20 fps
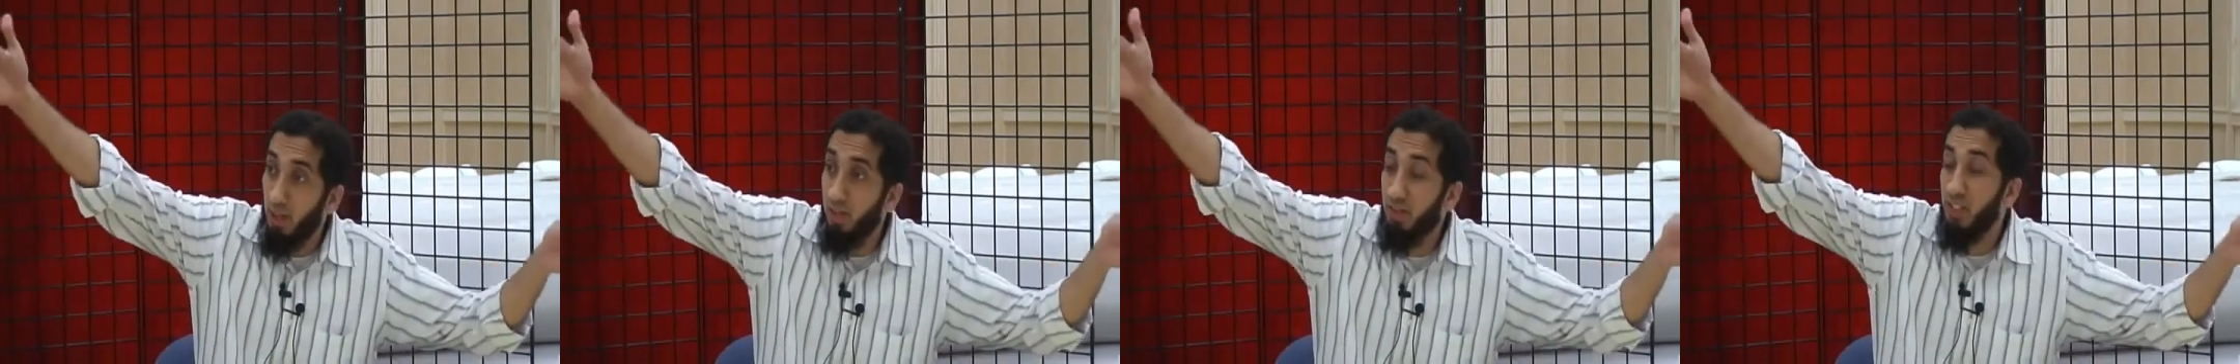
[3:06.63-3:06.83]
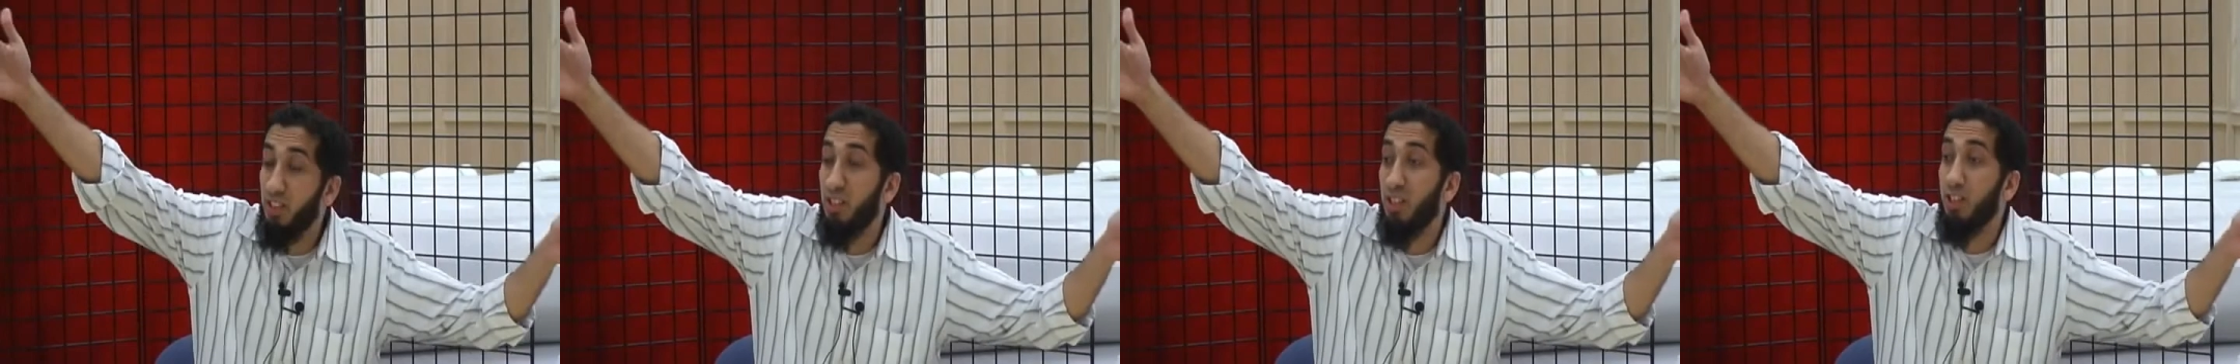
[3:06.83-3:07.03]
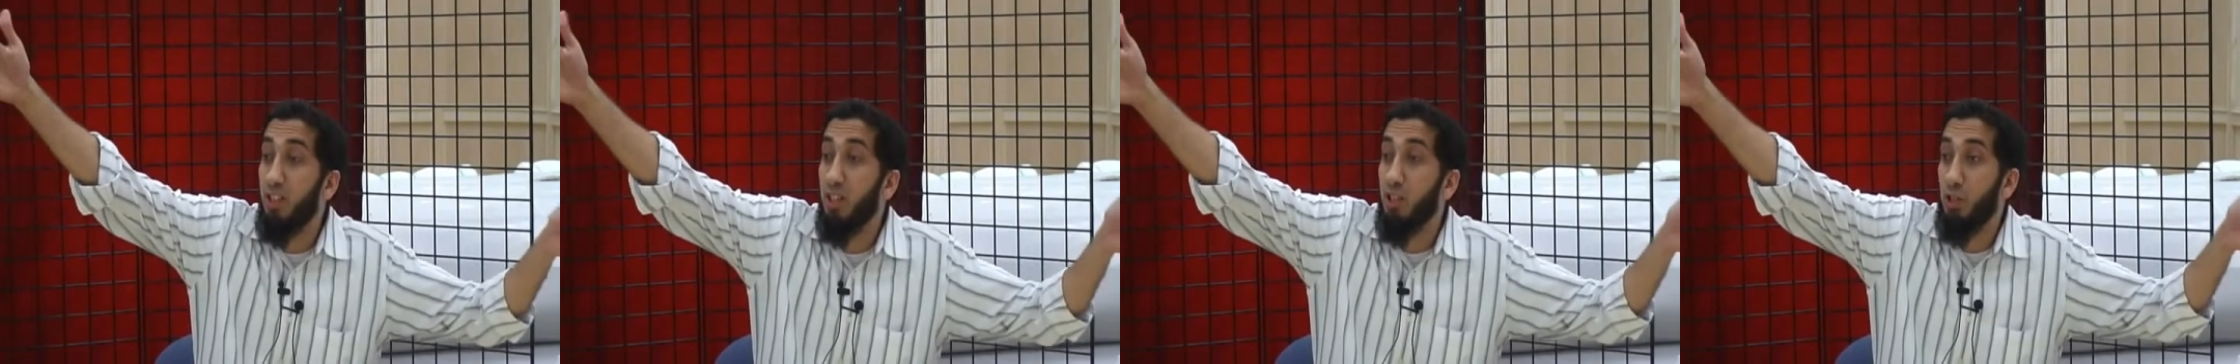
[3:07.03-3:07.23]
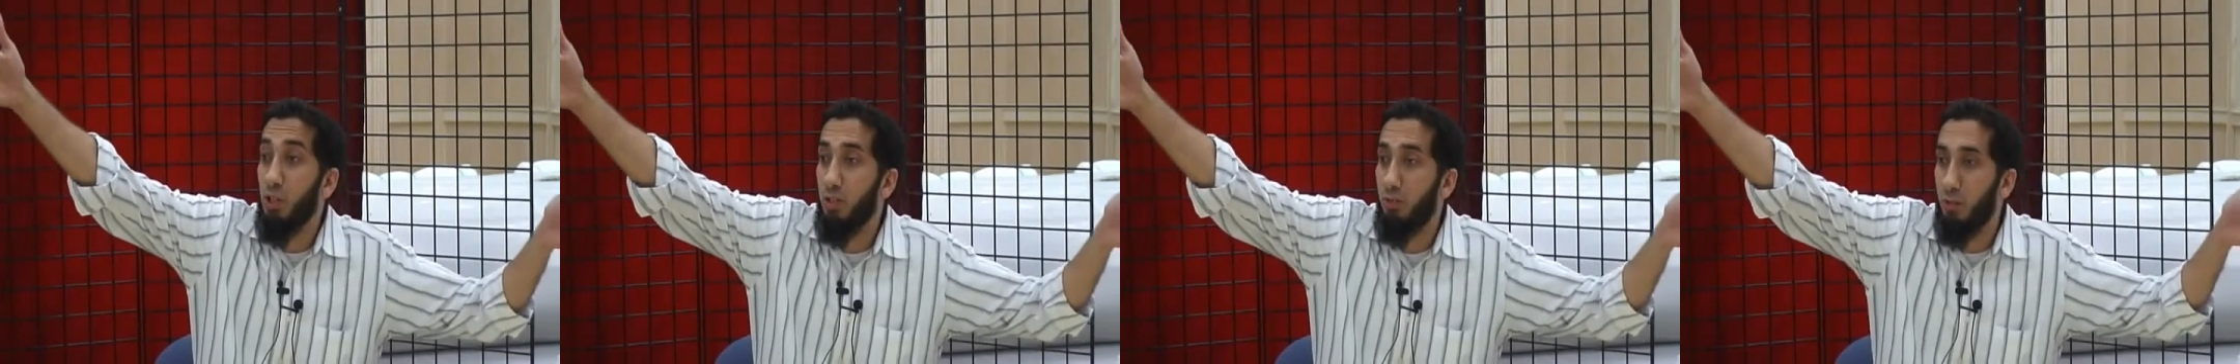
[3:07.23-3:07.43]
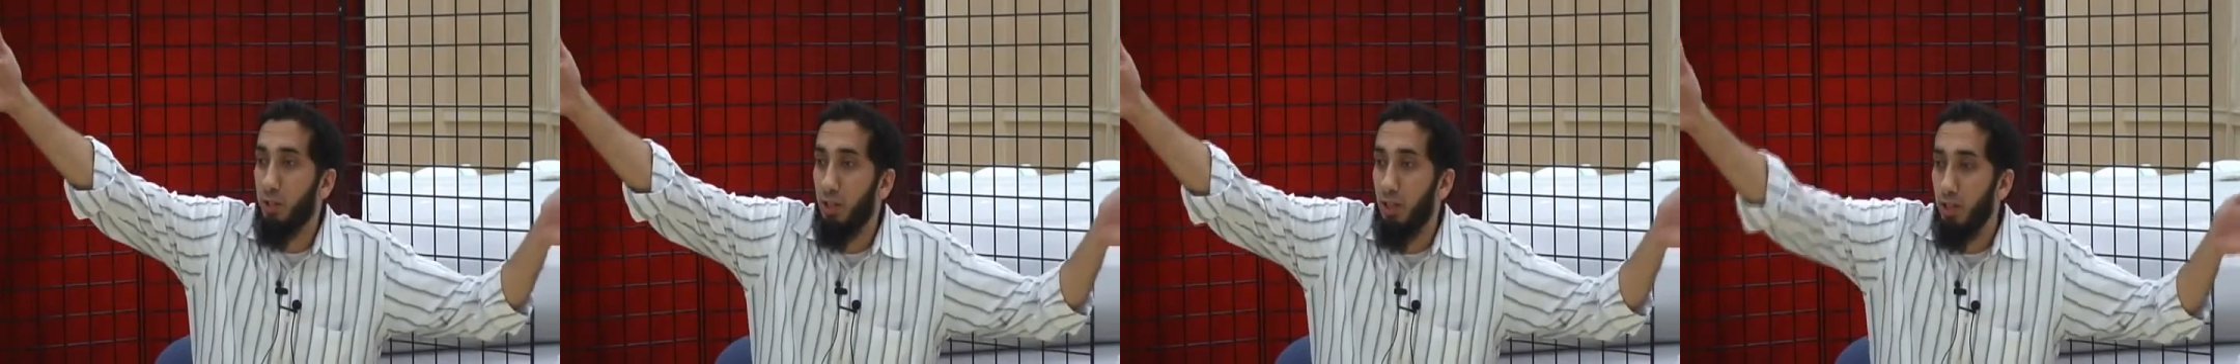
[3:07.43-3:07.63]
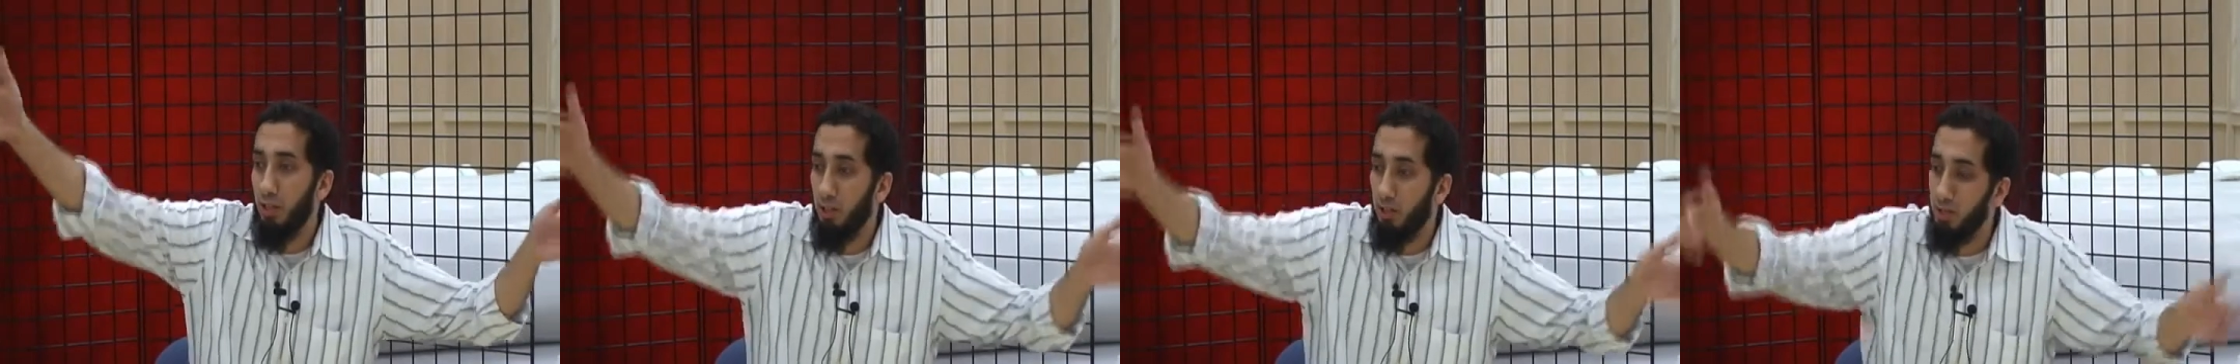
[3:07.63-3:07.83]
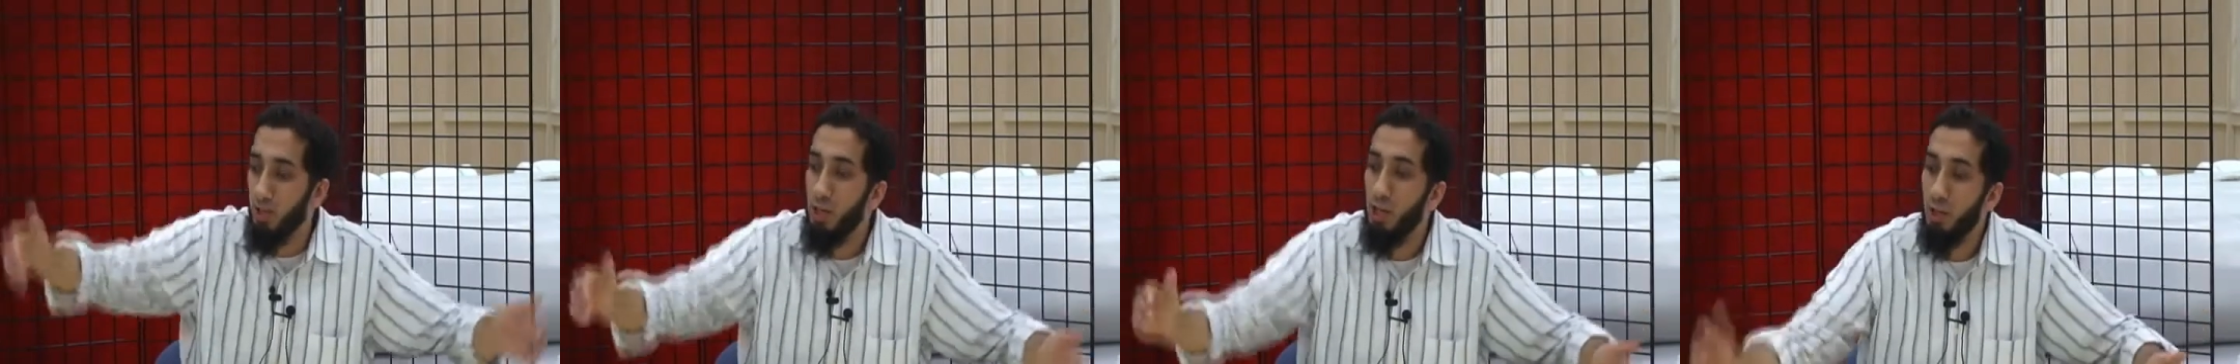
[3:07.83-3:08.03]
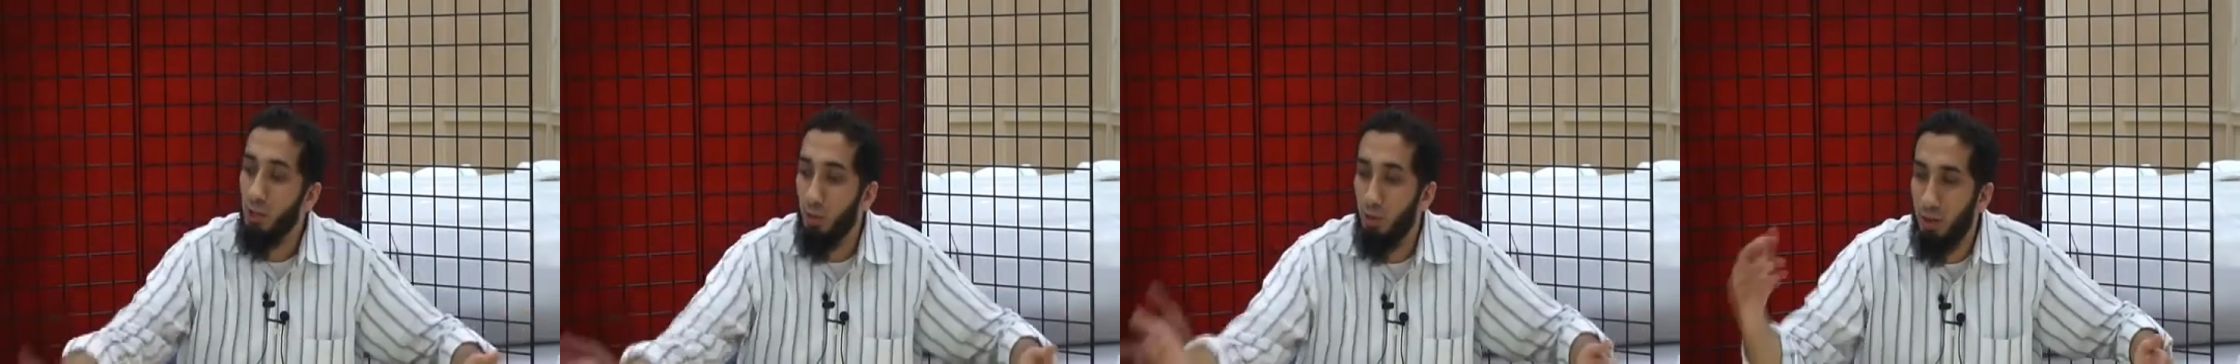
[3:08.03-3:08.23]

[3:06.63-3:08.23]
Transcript: they have these addictions for 10 years.